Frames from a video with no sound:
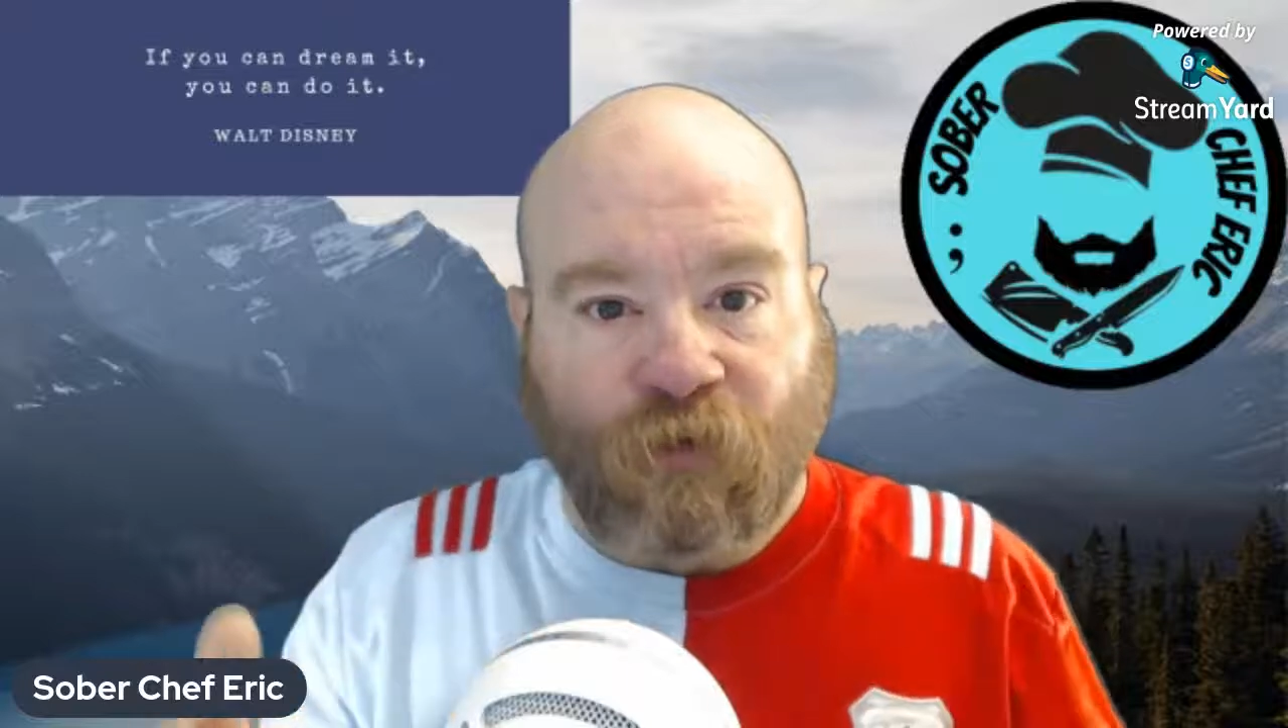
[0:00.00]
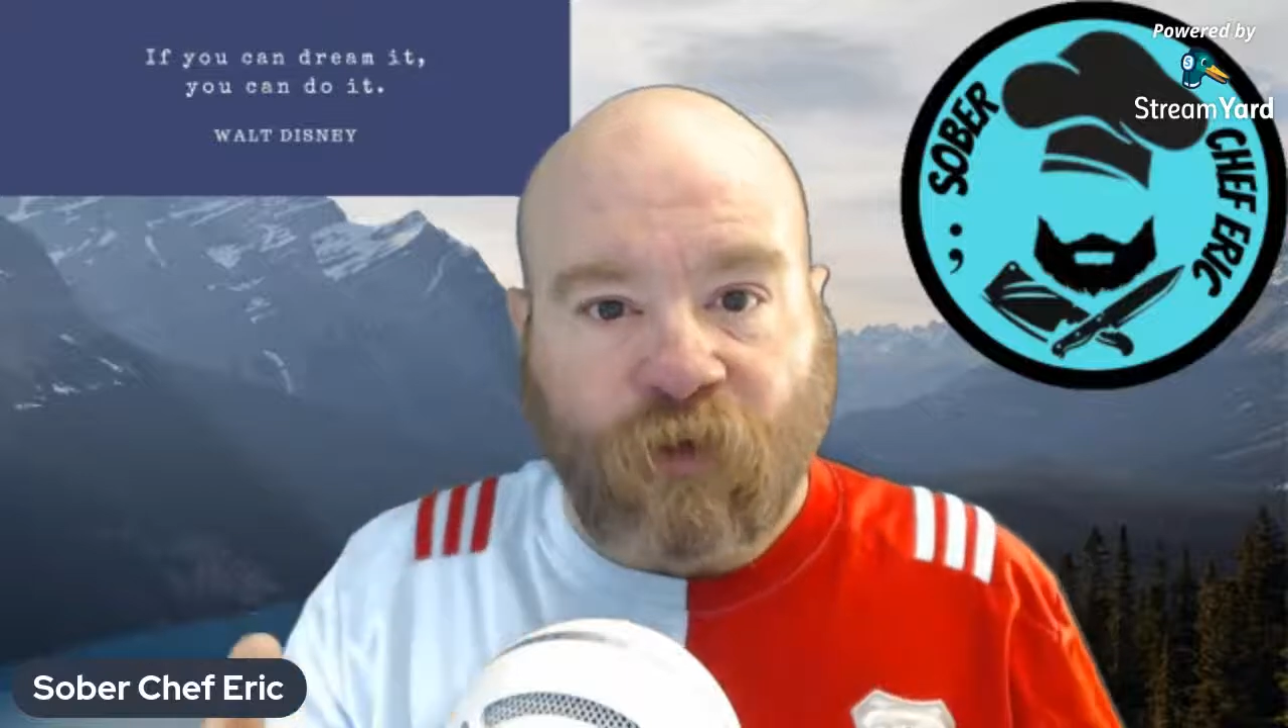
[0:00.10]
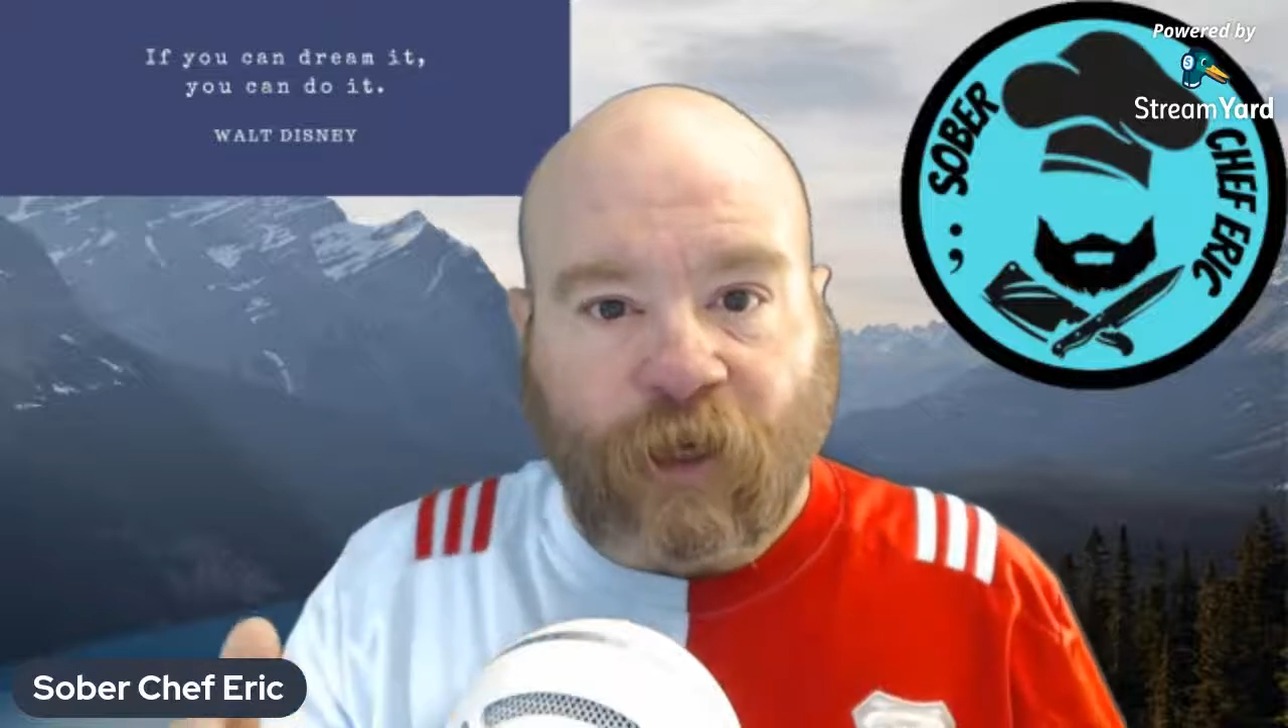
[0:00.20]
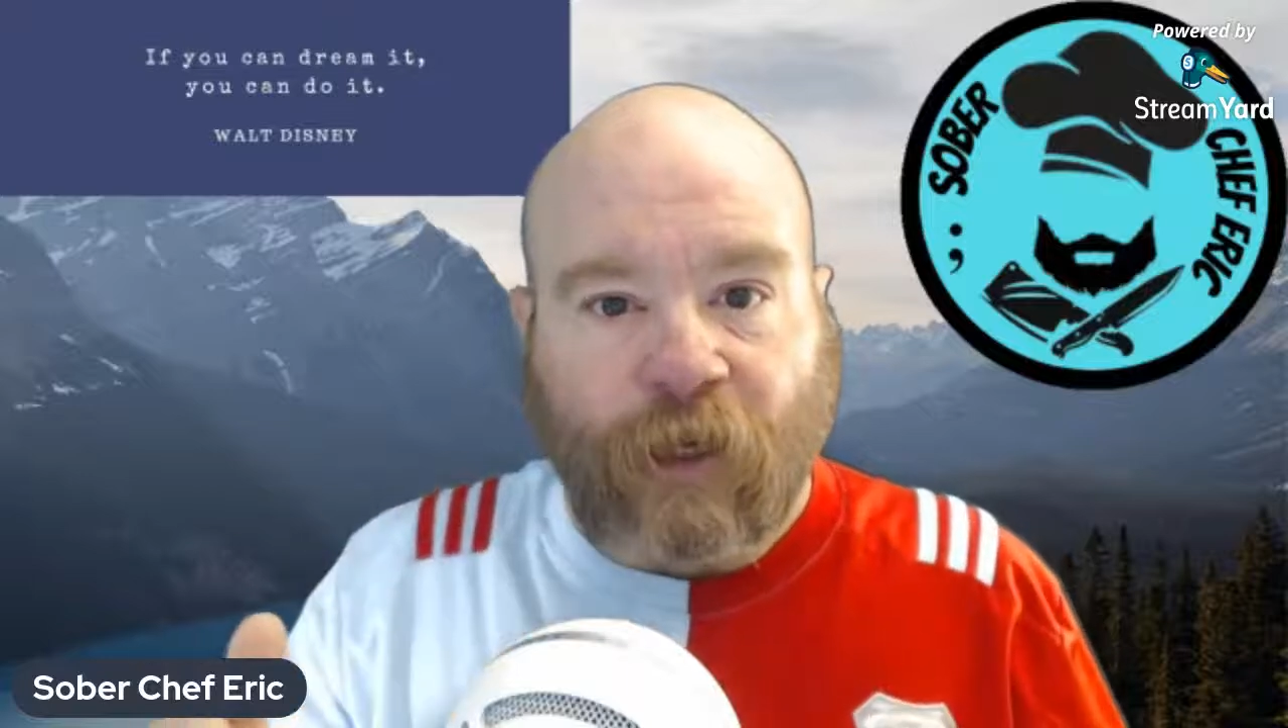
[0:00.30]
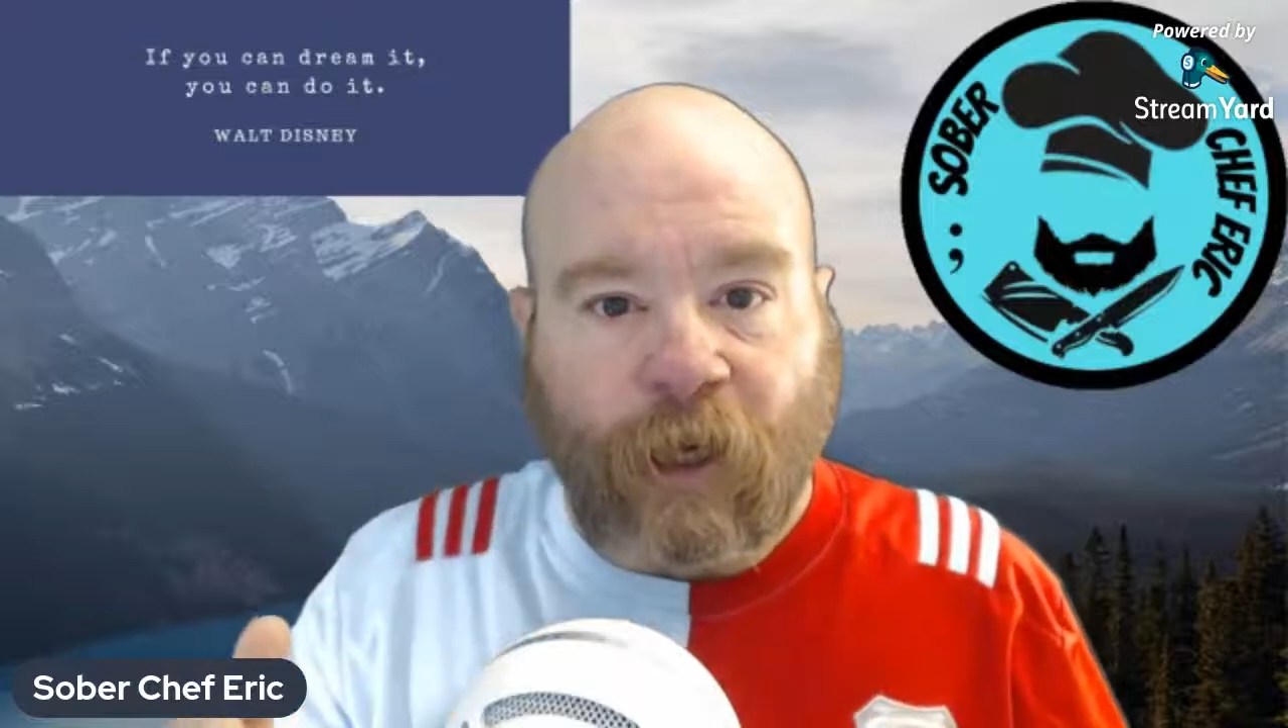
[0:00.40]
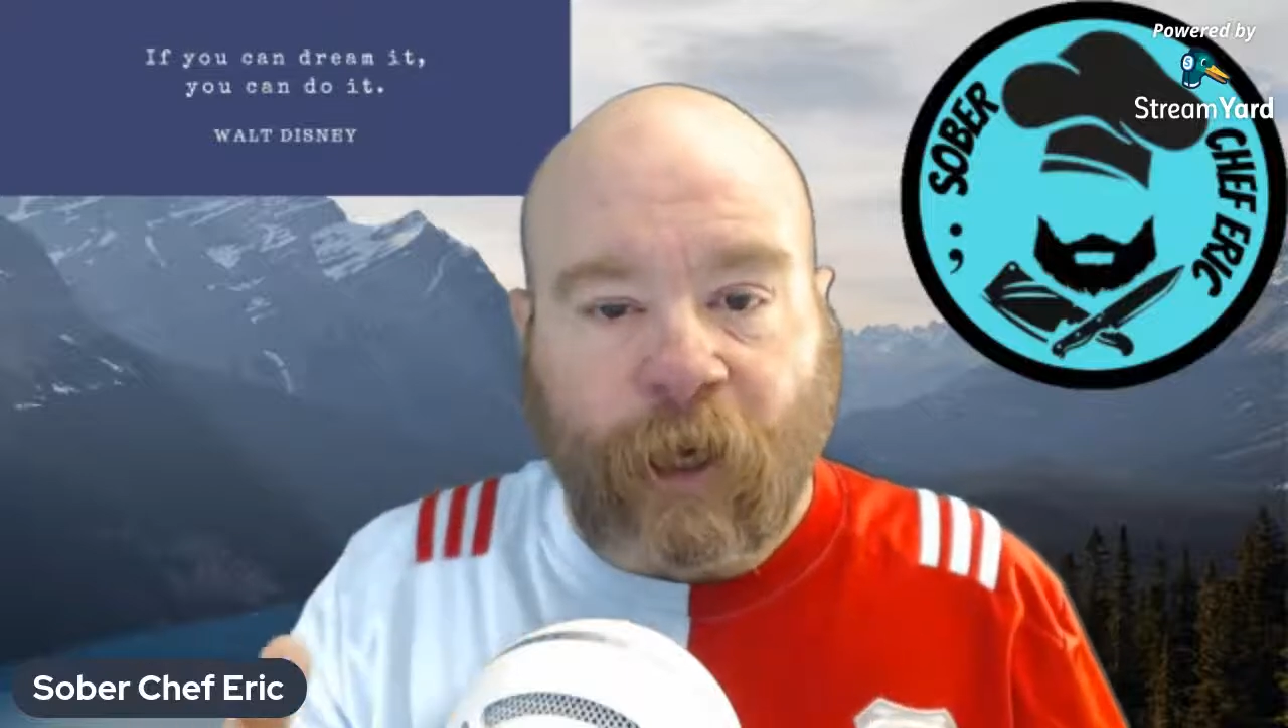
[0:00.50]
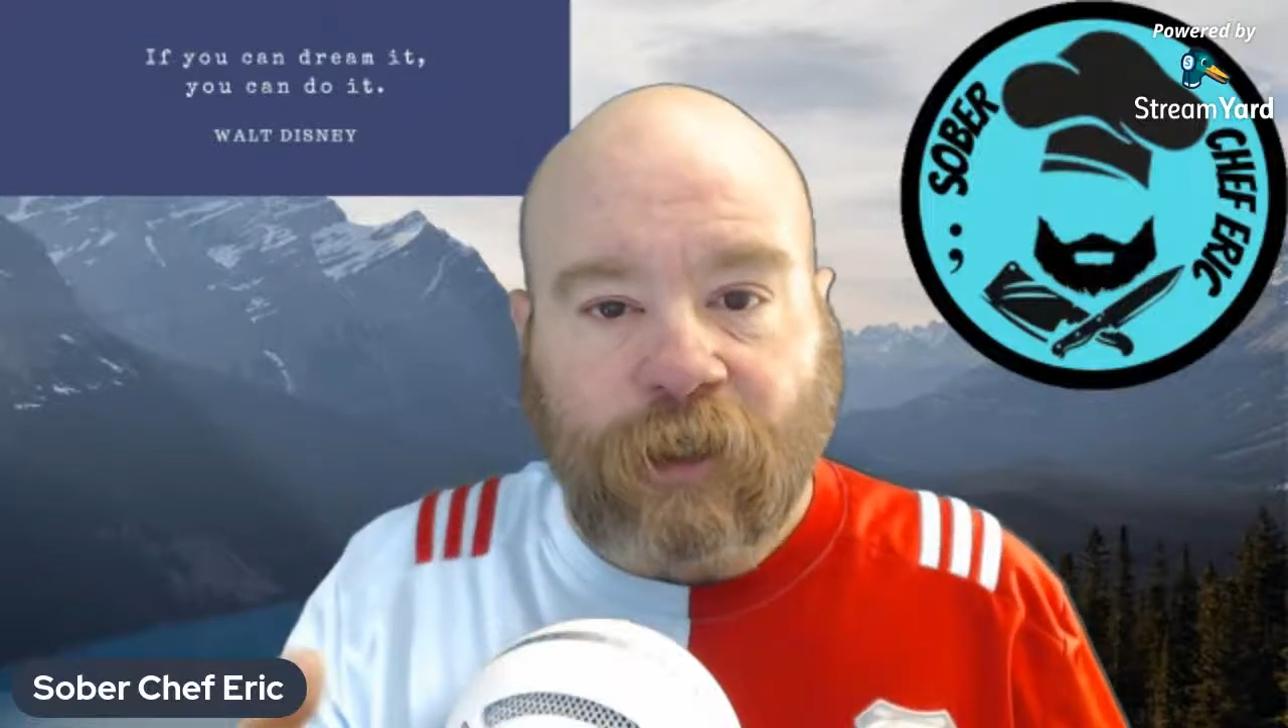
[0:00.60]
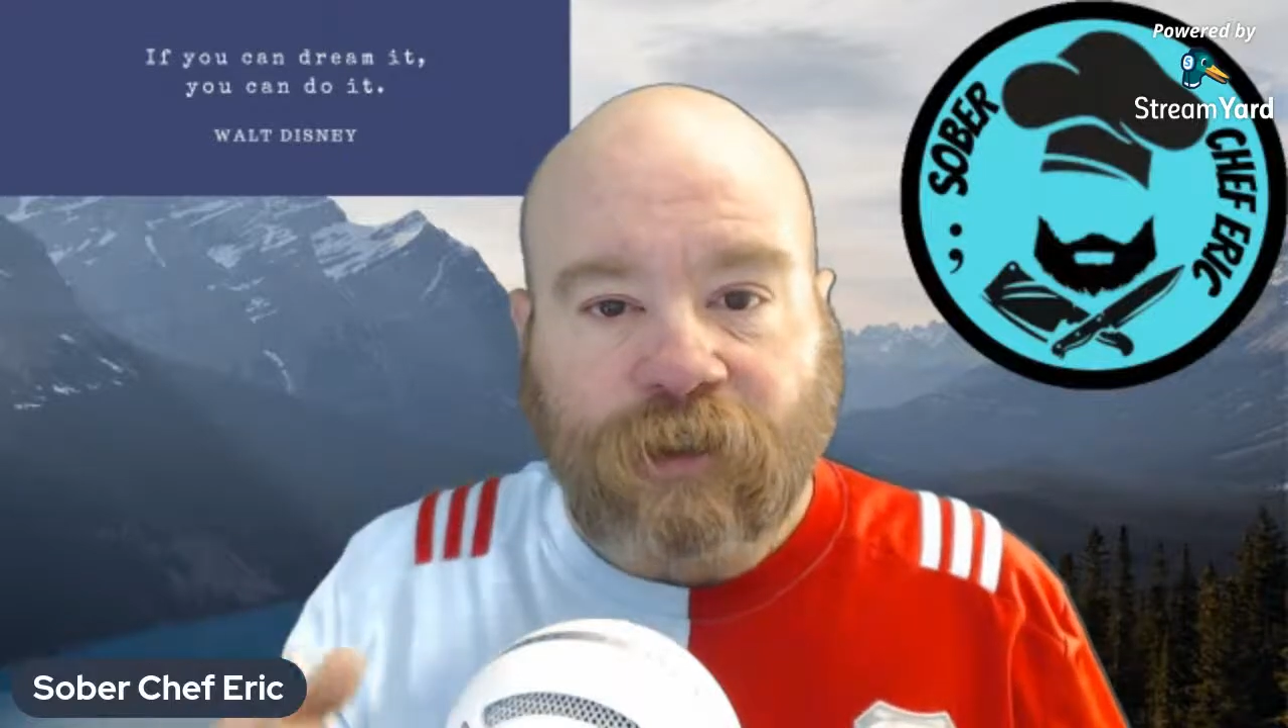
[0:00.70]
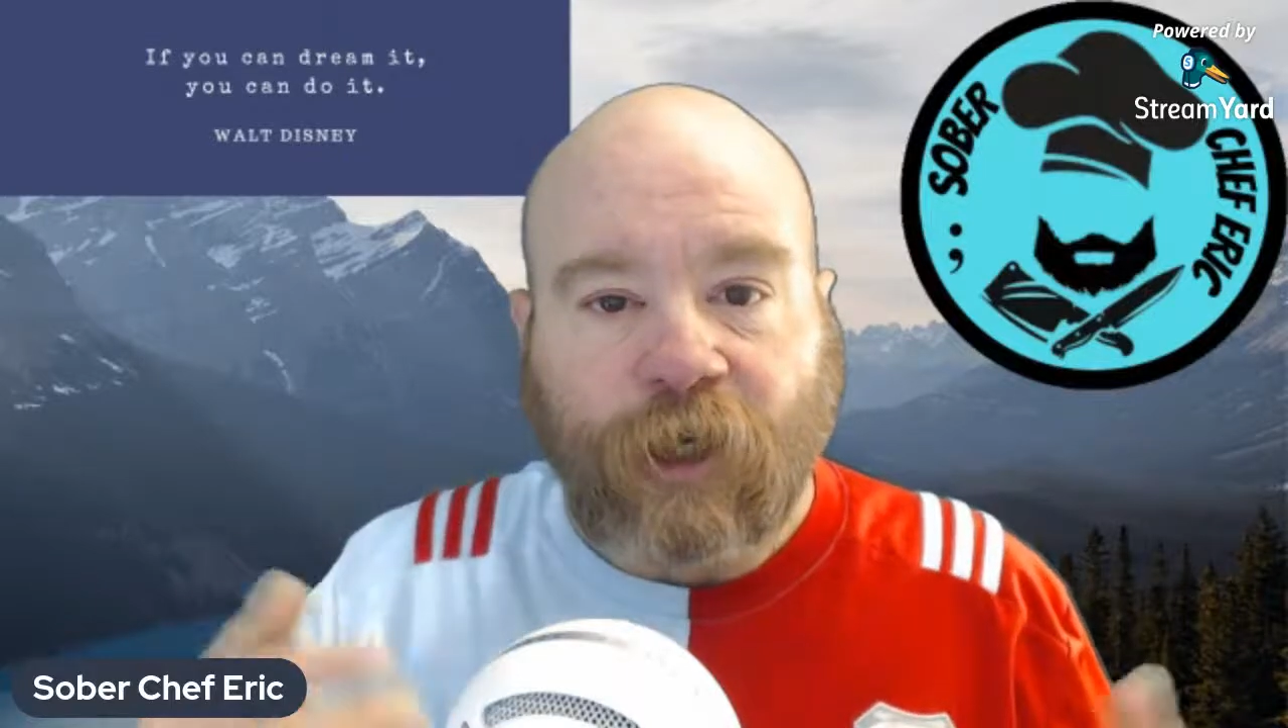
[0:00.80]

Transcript: thickening agent.